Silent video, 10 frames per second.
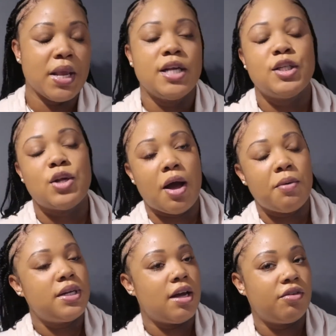So I
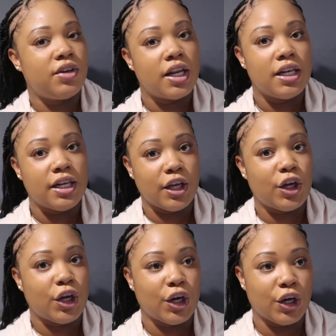will definitely link
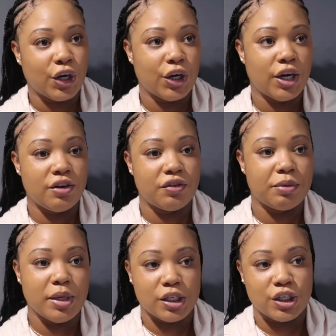her
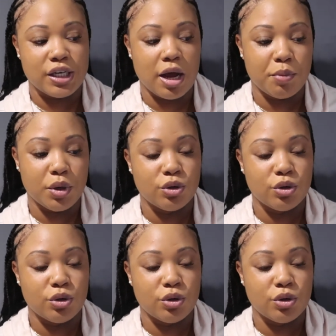information down below.